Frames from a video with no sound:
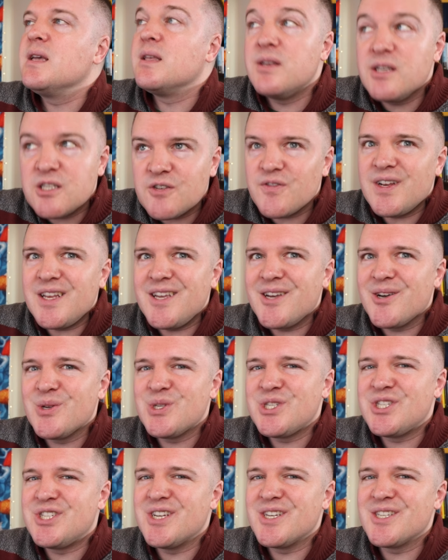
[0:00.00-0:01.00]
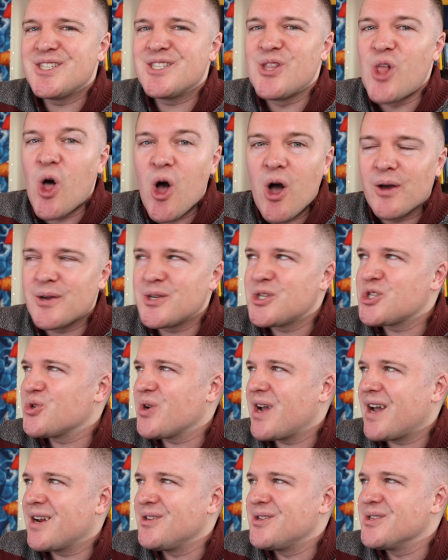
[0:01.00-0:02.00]
This video is just long
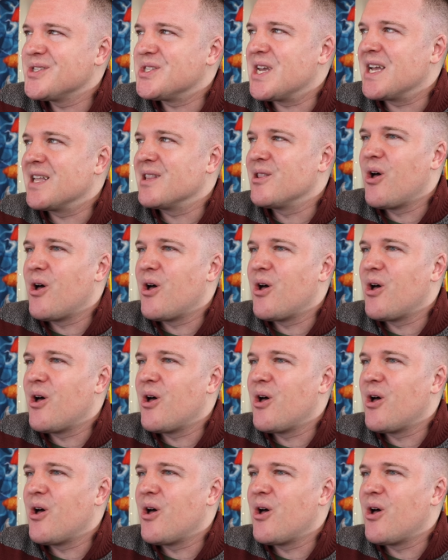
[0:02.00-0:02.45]
straddles and